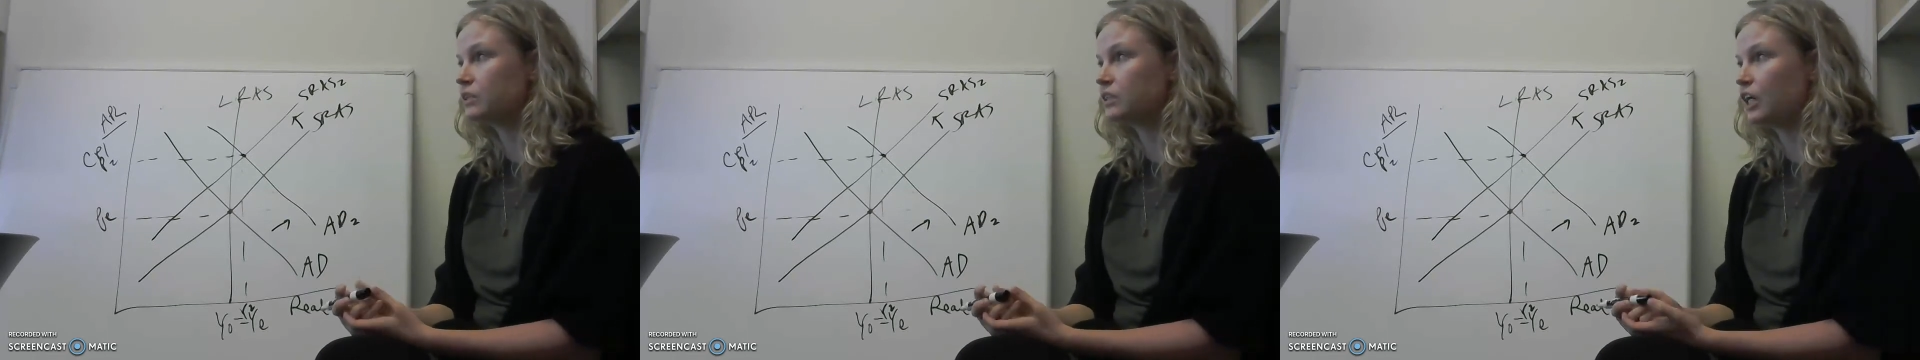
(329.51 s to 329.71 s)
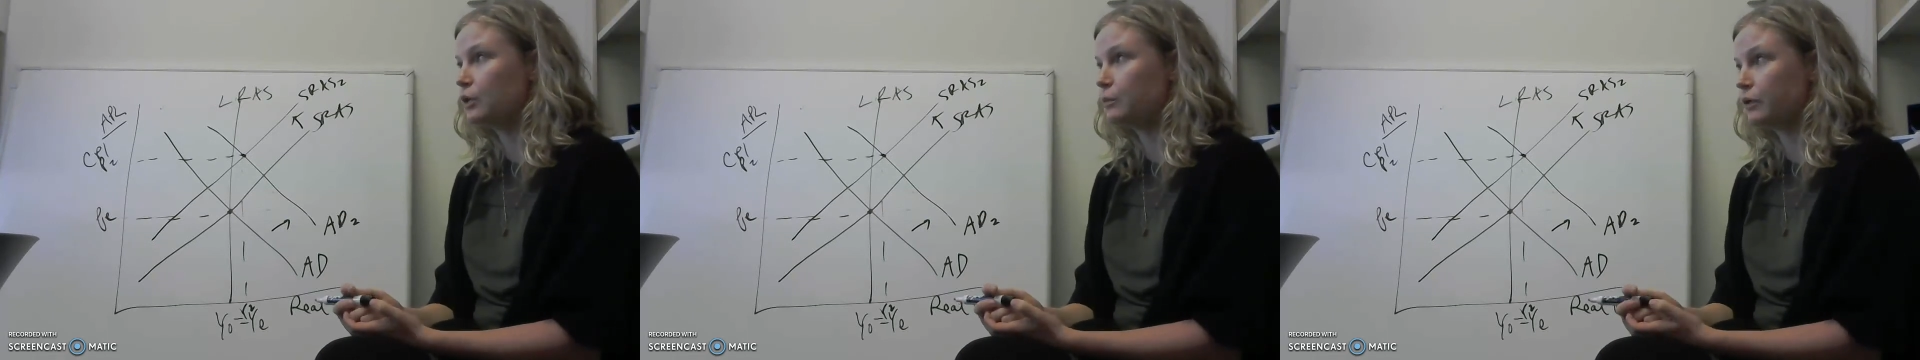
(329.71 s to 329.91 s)

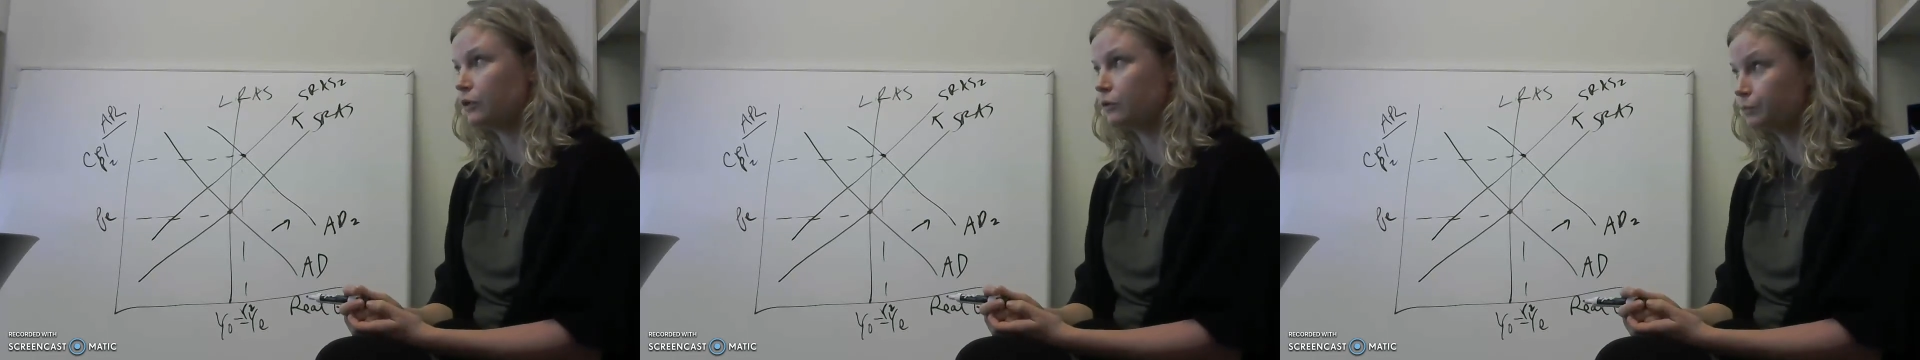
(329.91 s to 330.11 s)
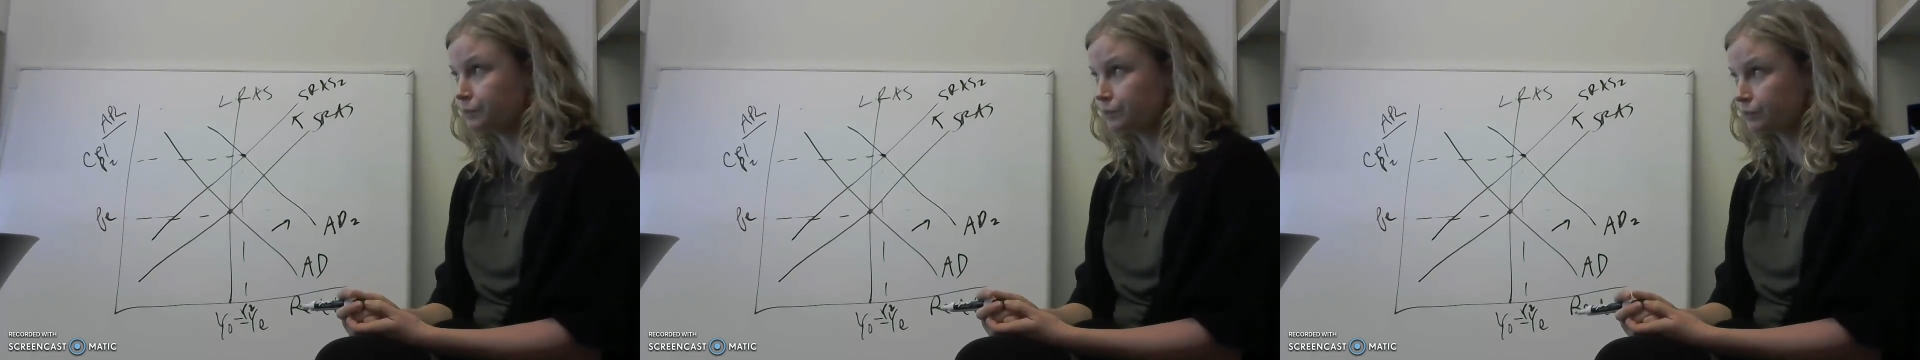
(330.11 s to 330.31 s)
came
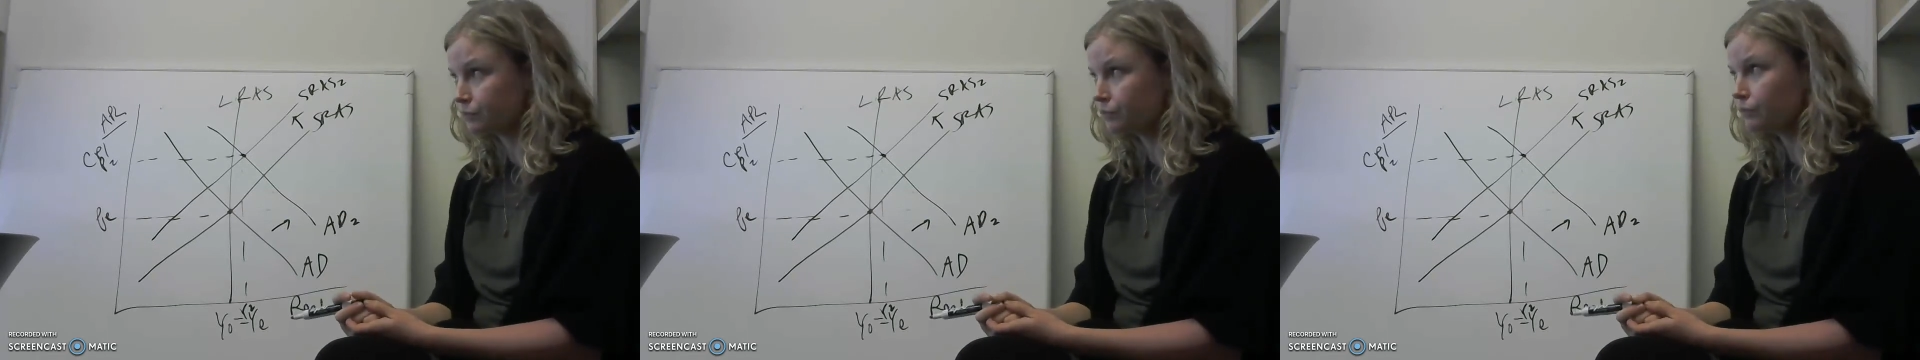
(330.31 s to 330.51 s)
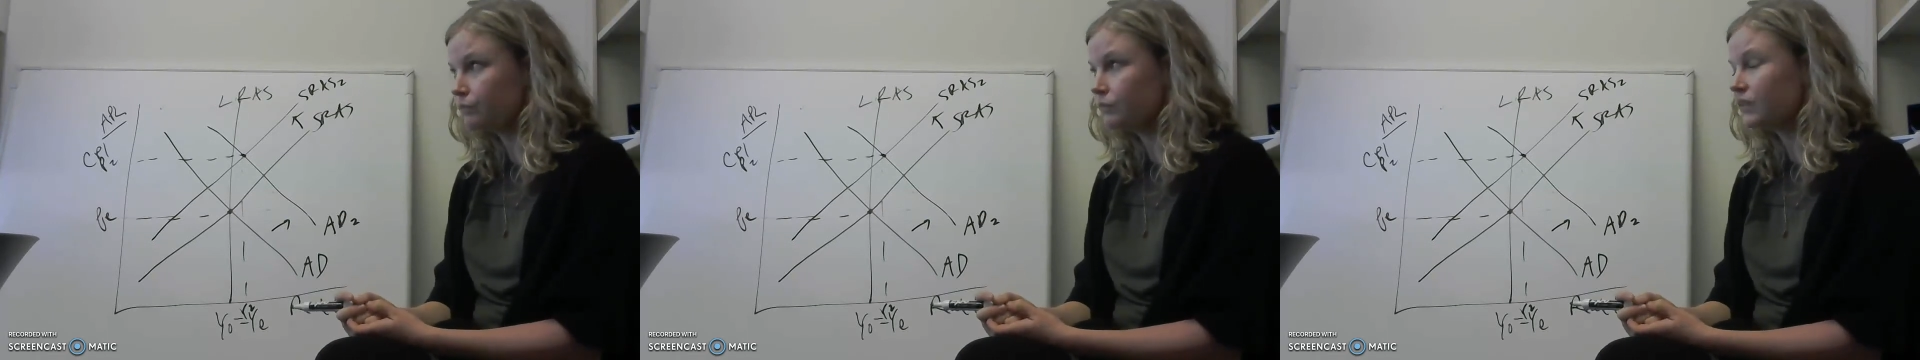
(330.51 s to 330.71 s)
out
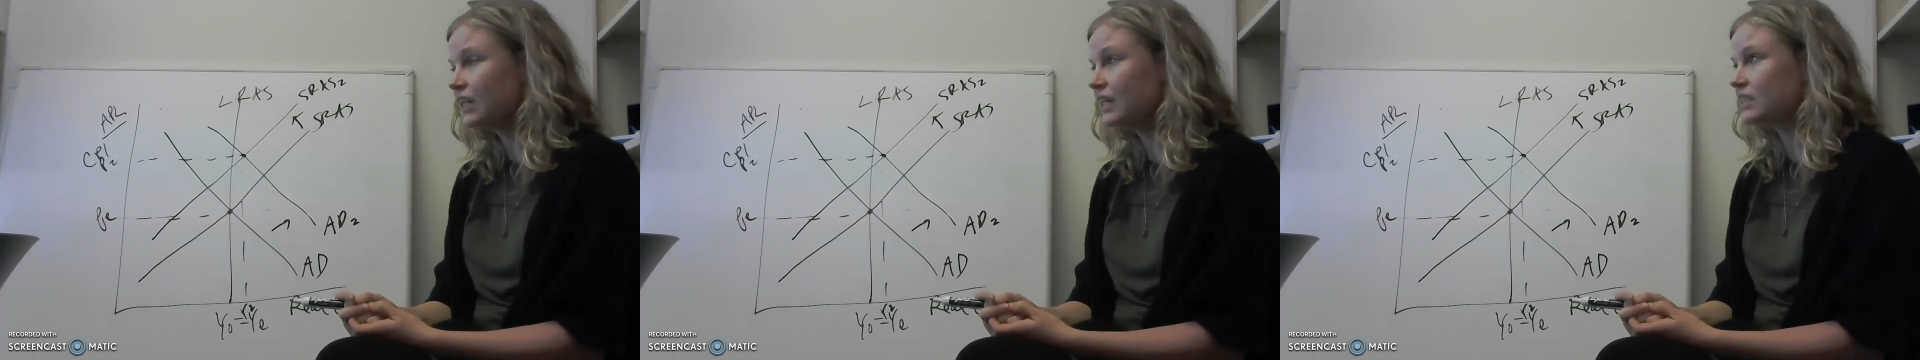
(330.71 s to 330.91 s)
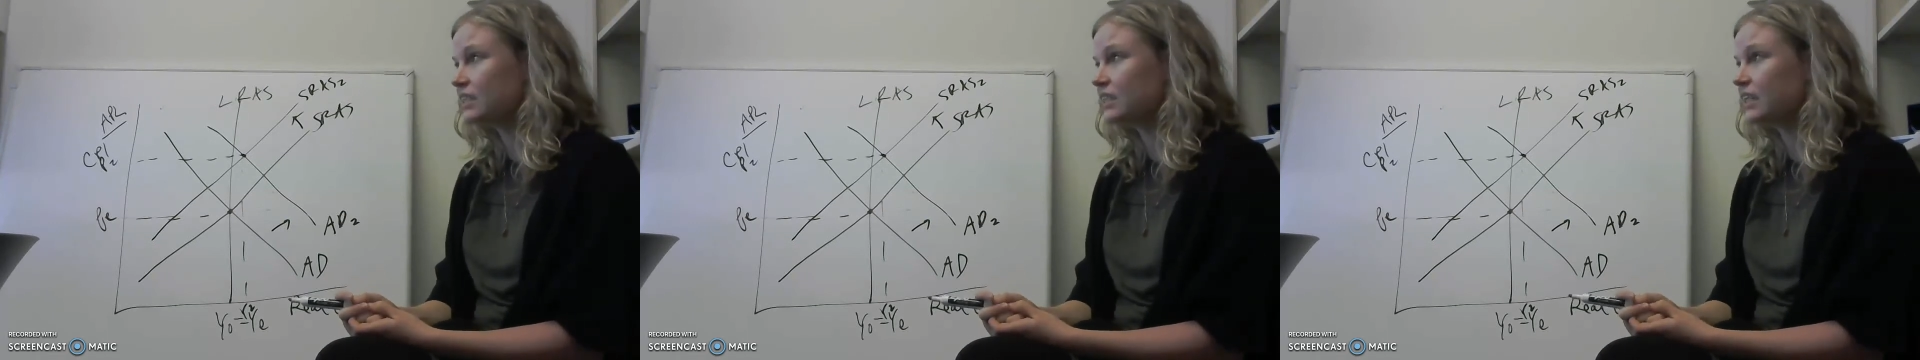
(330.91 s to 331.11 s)

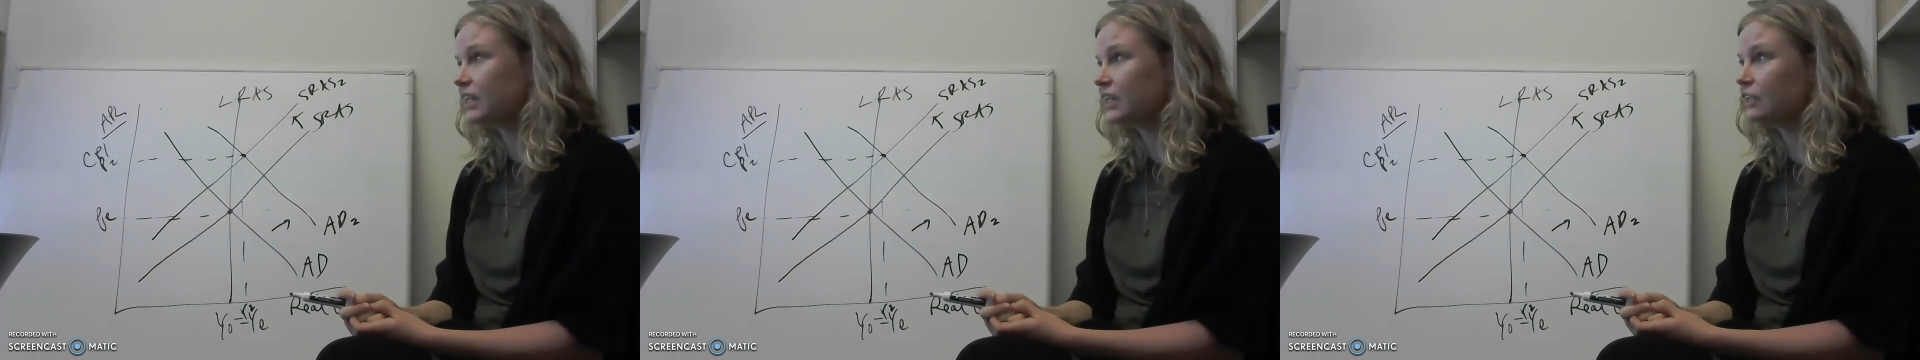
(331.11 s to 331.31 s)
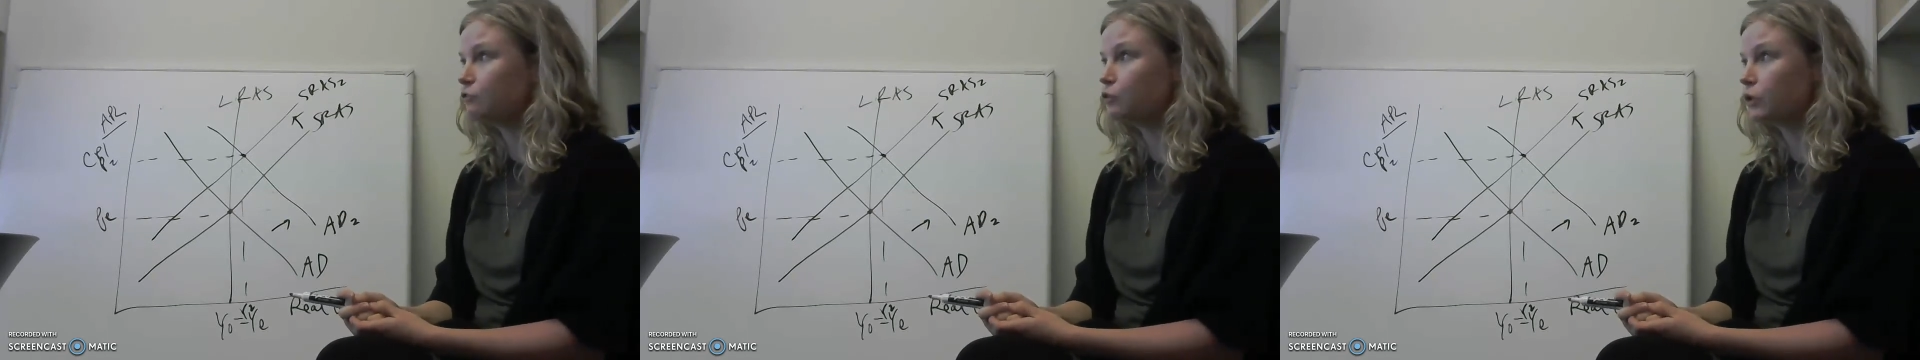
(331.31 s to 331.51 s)
as a
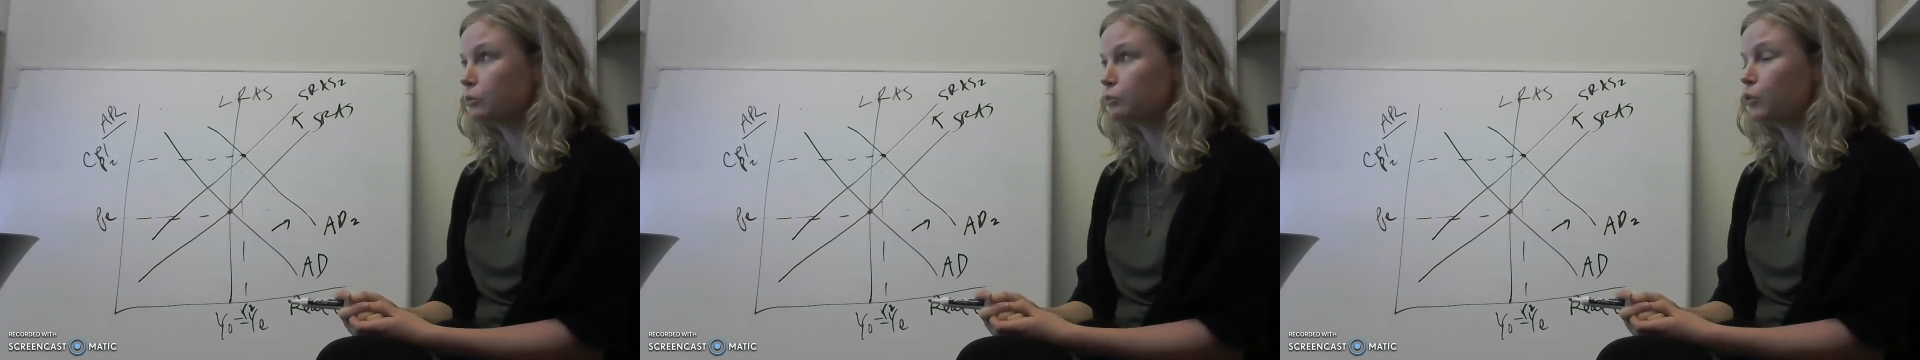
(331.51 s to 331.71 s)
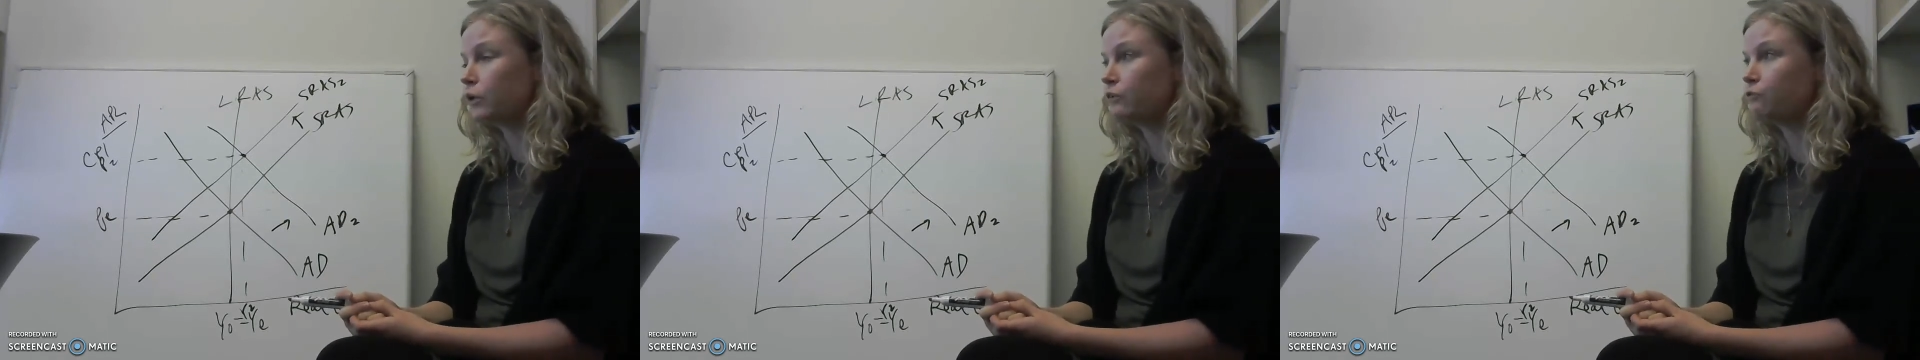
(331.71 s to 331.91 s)
negative 1.4%.